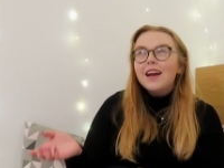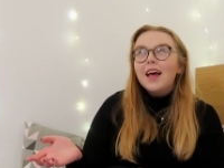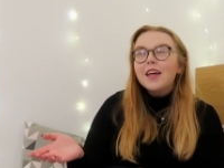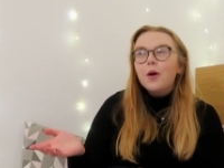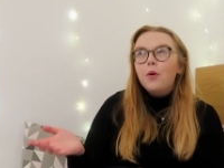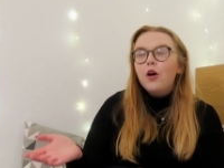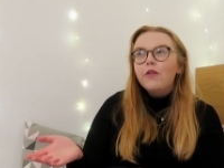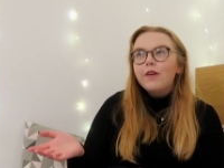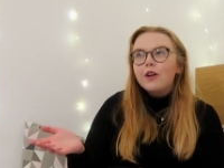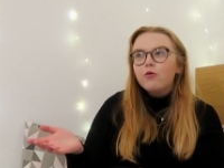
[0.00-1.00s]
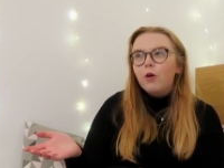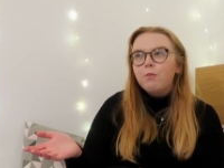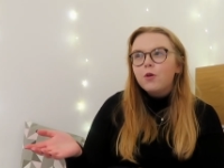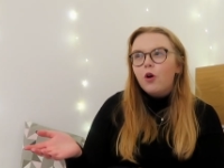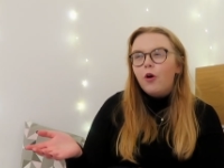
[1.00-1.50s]
like a perfect
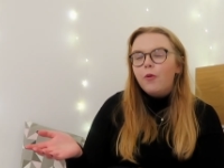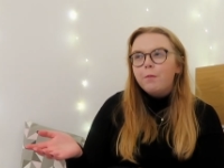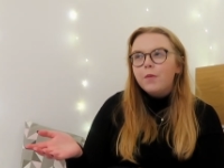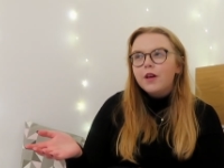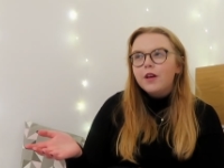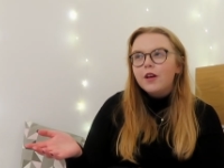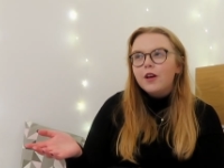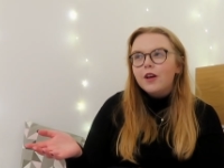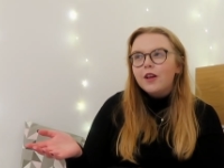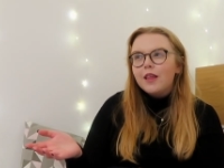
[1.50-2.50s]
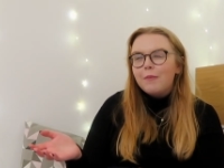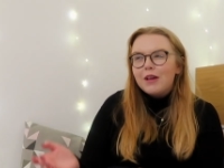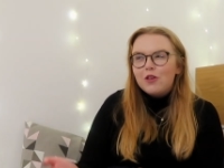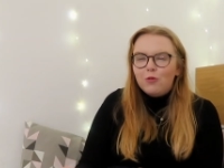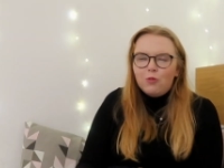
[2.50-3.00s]
rom-com that
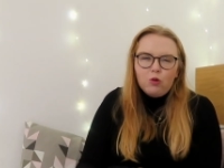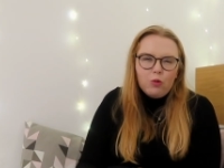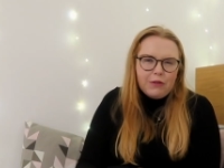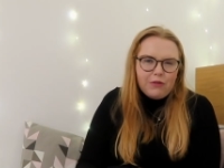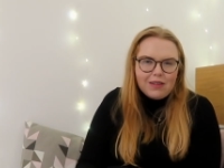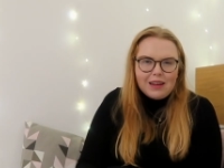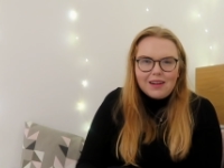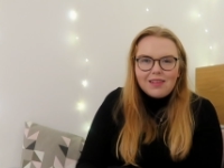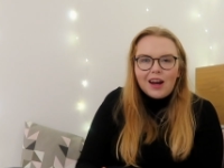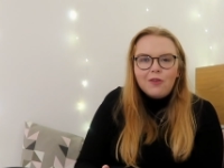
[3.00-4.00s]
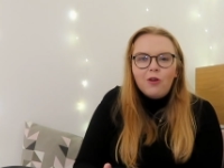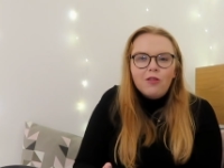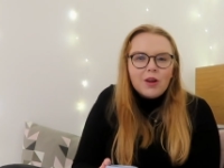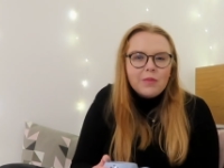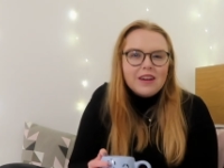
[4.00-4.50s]
makes you all warm and fuzzy inside
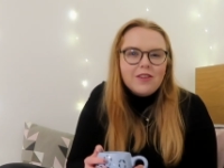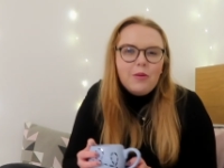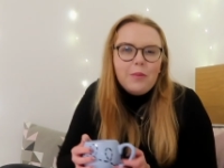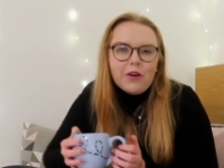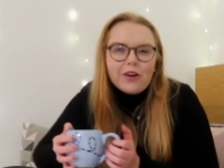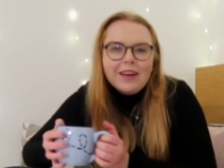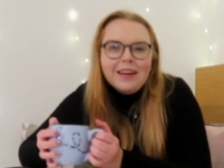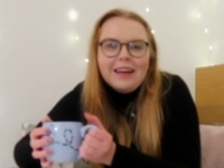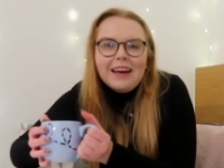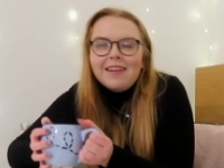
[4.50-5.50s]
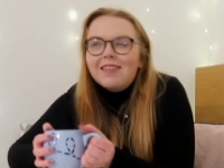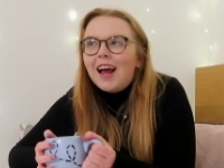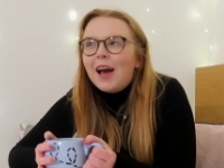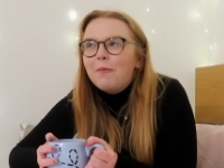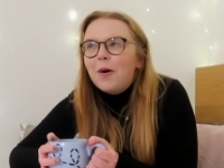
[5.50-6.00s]
rolled up into a book. It's
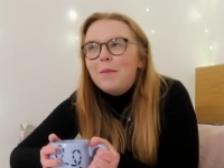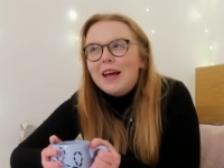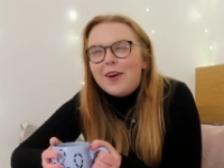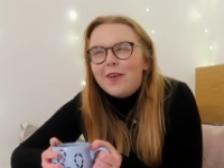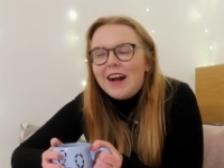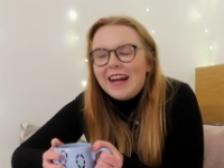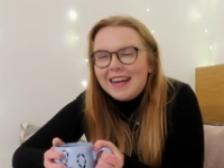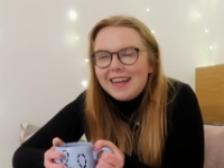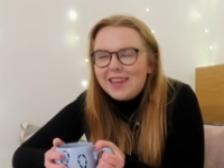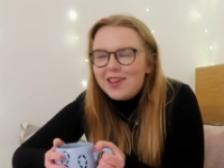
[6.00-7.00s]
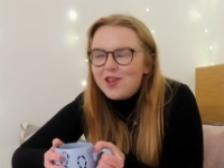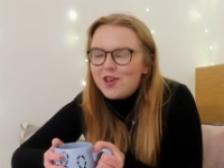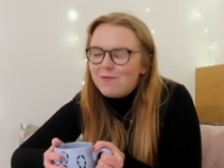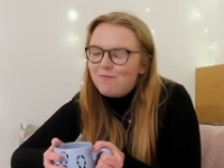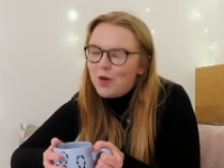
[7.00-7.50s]
like a bit
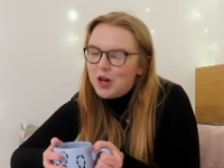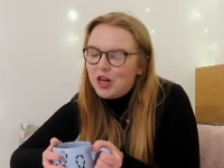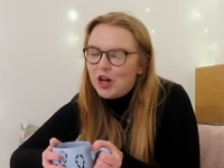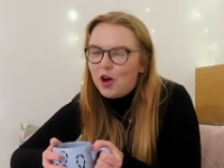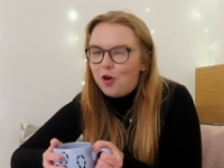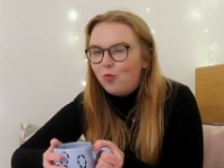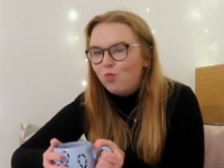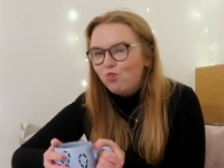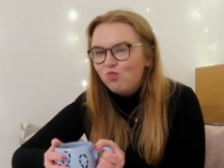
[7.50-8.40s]
cringe, but you know,